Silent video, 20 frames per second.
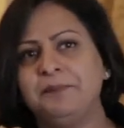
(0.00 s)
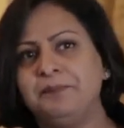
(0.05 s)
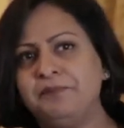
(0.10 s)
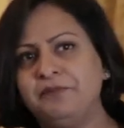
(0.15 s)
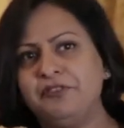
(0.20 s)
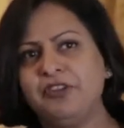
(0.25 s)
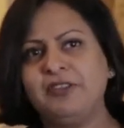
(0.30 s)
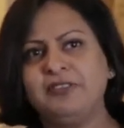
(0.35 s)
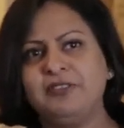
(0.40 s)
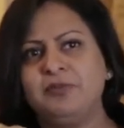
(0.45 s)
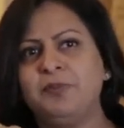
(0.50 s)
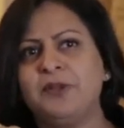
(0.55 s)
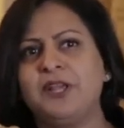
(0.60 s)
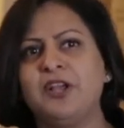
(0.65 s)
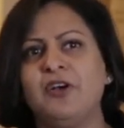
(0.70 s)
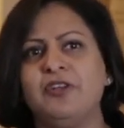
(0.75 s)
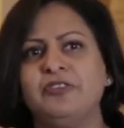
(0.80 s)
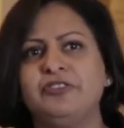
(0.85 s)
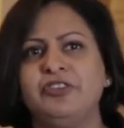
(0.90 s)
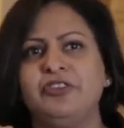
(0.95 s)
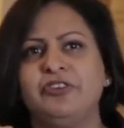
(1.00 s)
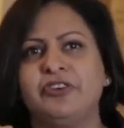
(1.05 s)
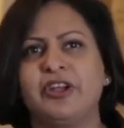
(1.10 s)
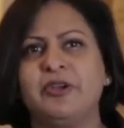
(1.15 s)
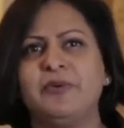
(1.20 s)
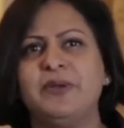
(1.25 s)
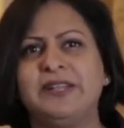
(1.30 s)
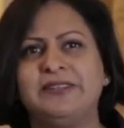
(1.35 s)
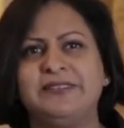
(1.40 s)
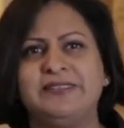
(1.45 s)
just because you're
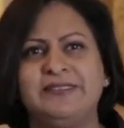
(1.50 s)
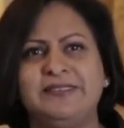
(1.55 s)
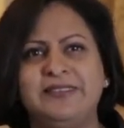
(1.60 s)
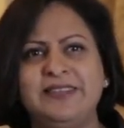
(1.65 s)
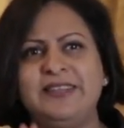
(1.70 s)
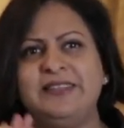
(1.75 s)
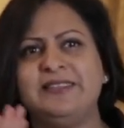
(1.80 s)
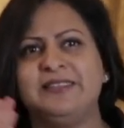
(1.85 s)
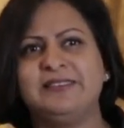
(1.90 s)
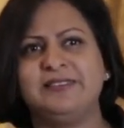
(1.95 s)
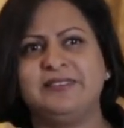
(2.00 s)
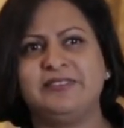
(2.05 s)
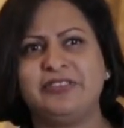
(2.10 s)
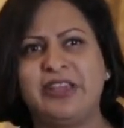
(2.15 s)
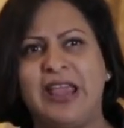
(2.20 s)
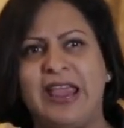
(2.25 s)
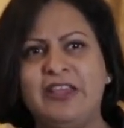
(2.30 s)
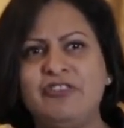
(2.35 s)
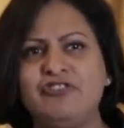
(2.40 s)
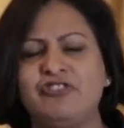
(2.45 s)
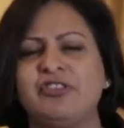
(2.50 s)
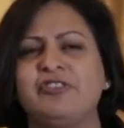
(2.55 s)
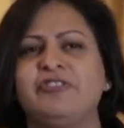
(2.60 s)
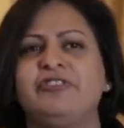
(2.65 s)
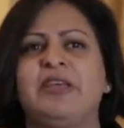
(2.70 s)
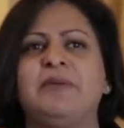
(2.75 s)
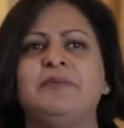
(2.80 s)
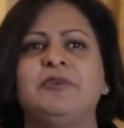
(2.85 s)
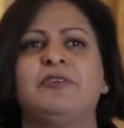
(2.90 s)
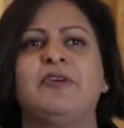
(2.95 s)
going to see this changing
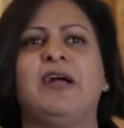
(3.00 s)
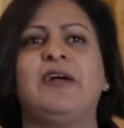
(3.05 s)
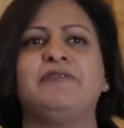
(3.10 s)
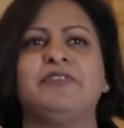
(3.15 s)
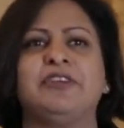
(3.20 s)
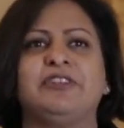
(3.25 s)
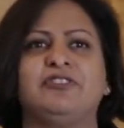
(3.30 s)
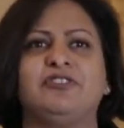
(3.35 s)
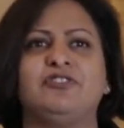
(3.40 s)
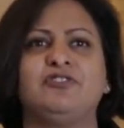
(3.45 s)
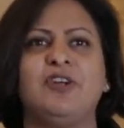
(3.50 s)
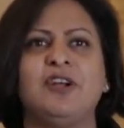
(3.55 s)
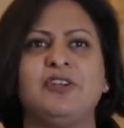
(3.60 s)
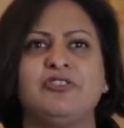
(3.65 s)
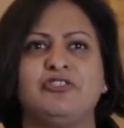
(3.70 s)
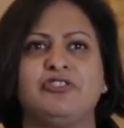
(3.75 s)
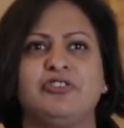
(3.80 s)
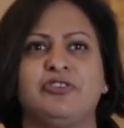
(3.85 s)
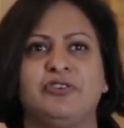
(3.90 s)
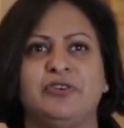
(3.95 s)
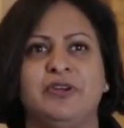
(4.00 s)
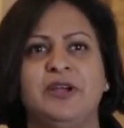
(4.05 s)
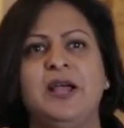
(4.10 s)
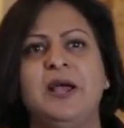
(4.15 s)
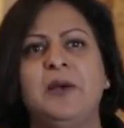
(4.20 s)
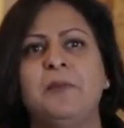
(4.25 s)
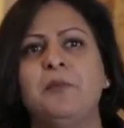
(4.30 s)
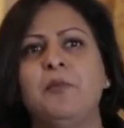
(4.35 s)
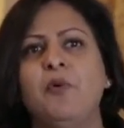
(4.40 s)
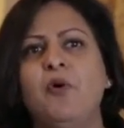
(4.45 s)
demographic structure,
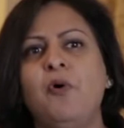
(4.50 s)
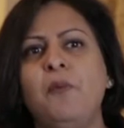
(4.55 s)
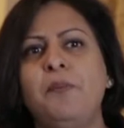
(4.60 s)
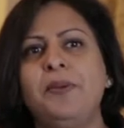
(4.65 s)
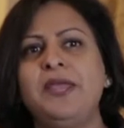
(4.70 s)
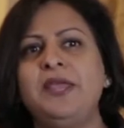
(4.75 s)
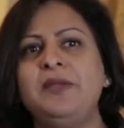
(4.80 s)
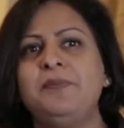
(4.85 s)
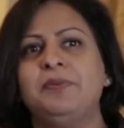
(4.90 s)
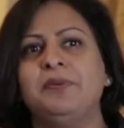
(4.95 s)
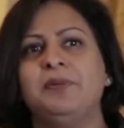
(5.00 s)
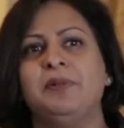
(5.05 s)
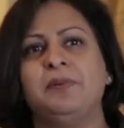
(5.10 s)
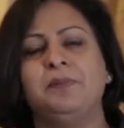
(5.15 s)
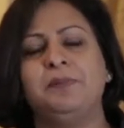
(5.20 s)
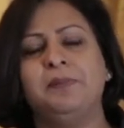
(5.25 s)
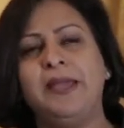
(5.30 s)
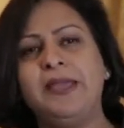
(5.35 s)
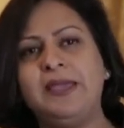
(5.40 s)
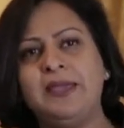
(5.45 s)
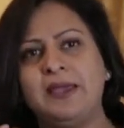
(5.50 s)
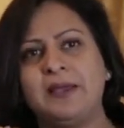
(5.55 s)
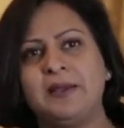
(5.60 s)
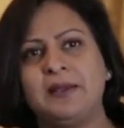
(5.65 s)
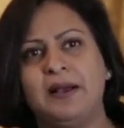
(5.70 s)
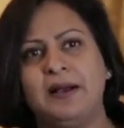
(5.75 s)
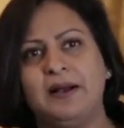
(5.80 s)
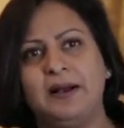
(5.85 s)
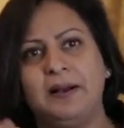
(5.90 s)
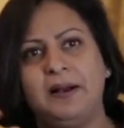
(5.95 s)
more people making
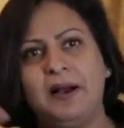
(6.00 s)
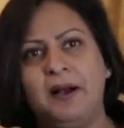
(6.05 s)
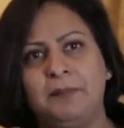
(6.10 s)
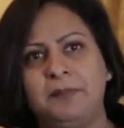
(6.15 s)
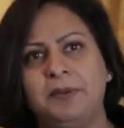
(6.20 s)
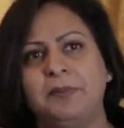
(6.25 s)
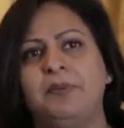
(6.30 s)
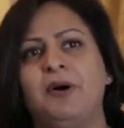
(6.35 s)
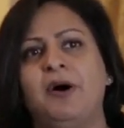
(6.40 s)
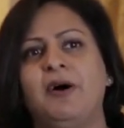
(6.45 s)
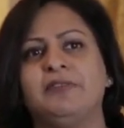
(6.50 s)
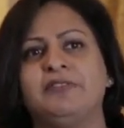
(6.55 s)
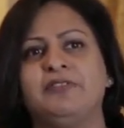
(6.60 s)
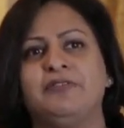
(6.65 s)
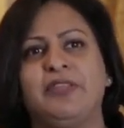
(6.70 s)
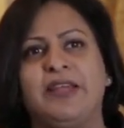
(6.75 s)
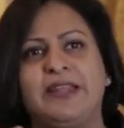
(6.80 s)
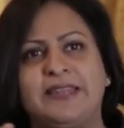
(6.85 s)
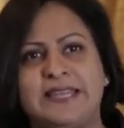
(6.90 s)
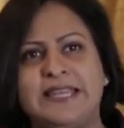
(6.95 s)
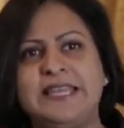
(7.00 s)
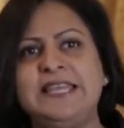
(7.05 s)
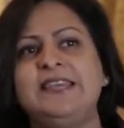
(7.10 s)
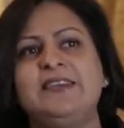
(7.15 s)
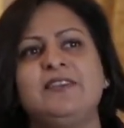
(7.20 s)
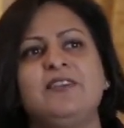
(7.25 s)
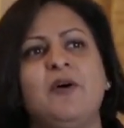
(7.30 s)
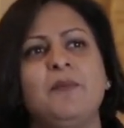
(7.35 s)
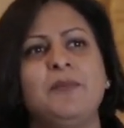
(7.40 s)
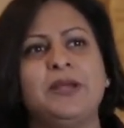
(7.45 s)
up a part of that
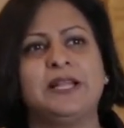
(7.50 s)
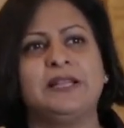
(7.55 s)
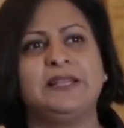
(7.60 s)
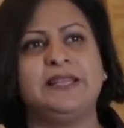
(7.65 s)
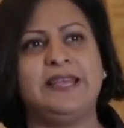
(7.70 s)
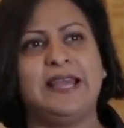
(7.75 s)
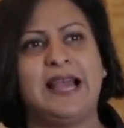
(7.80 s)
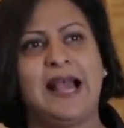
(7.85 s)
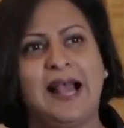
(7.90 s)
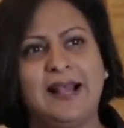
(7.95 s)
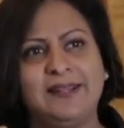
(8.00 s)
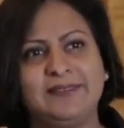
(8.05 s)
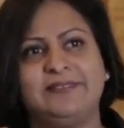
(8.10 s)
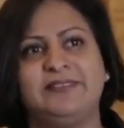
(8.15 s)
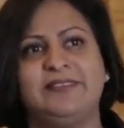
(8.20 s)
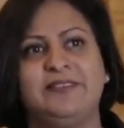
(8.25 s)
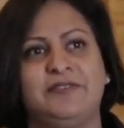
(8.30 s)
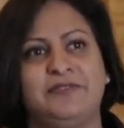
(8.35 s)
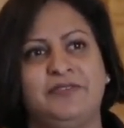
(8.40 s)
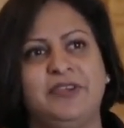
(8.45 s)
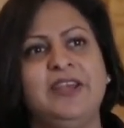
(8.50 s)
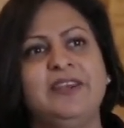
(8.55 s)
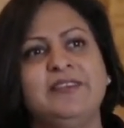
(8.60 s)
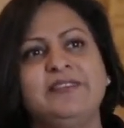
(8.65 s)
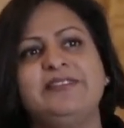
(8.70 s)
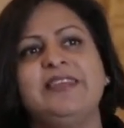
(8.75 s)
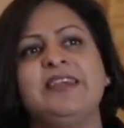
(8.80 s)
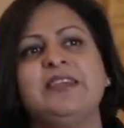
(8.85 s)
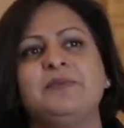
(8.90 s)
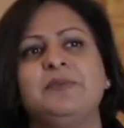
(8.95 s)
economically active
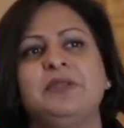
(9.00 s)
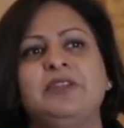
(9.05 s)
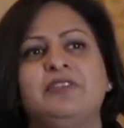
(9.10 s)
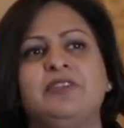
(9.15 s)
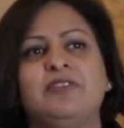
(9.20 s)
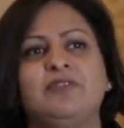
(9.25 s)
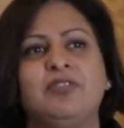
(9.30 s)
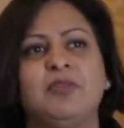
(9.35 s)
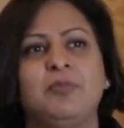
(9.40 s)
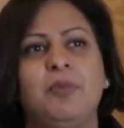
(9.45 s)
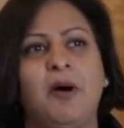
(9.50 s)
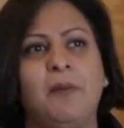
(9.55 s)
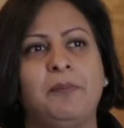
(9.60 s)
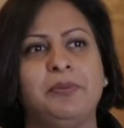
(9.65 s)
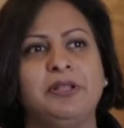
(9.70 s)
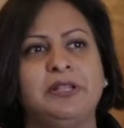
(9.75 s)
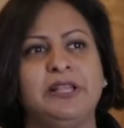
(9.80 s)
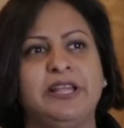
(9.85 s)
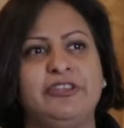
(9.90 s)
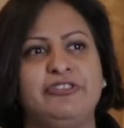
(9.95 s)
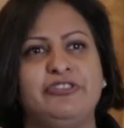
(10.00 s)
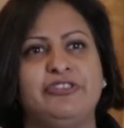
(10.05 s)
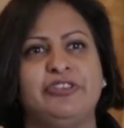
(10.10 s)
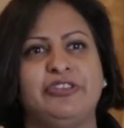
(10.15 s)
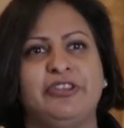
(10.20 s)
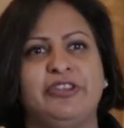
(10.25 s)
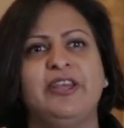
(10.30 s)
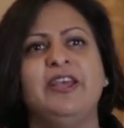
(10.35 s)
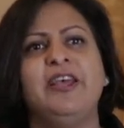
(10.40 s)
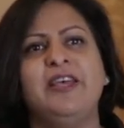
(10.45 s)
segment of the
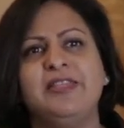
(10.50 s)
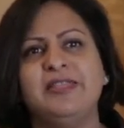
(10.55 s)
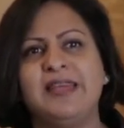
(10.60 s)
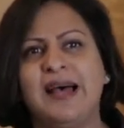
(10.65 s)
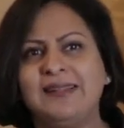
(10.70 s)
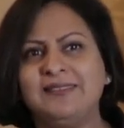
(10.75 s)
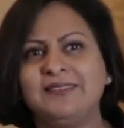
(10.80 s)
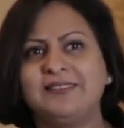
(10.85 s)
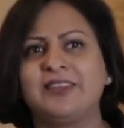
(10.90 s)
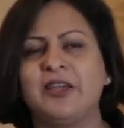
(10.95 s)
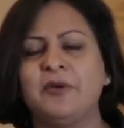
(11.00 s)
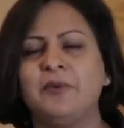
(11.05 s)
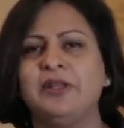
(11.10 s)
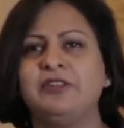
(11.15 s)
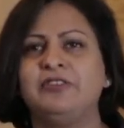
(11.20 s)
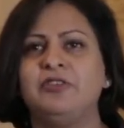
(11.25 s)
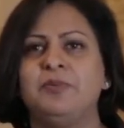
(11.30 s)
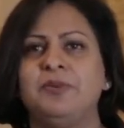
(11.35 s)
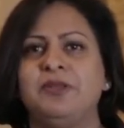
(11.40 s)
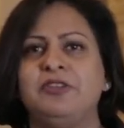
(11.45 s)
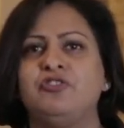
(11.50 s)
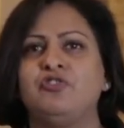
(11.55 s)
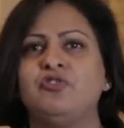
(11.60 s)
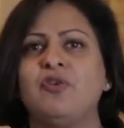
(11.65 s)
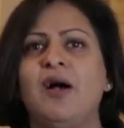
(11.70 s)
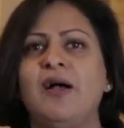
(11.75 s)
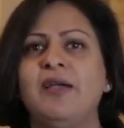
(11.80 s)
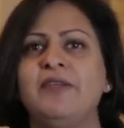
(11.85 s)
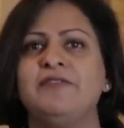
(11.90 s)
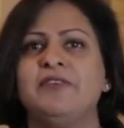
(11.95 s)
population, that's going to be
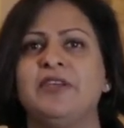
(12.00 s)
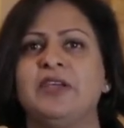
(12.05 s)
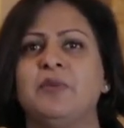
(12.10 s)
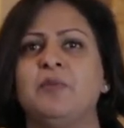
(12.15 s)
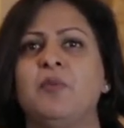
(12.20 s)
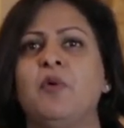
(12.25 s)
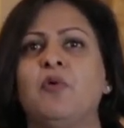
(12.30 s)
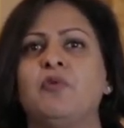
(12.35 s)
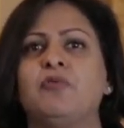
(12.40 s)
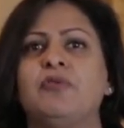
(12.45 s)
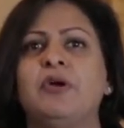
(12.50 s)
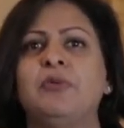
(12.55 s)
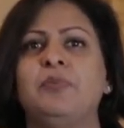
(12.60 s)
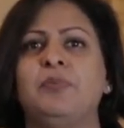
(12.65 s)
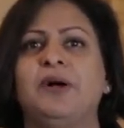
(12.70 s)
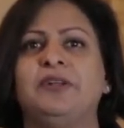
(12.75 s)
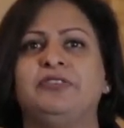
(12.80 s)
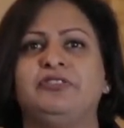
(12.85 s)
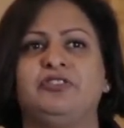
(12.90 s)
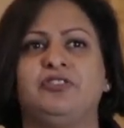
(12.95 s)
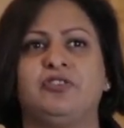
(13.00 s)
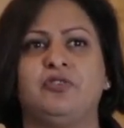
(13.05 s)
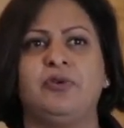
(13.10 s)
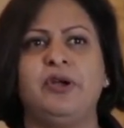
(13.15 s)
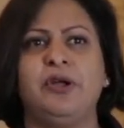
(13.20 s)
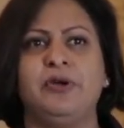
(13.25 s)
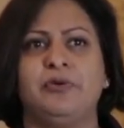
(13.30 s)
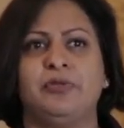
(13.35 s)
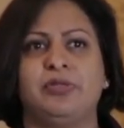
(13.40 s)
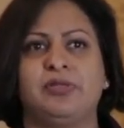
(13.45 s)
driving more robust
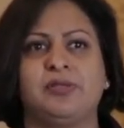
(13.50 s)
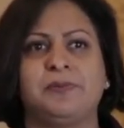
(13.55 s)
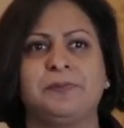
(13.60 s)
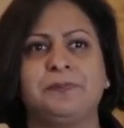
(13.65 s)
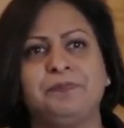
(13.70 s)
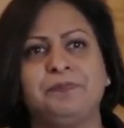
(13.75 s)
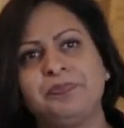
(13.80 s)
growth.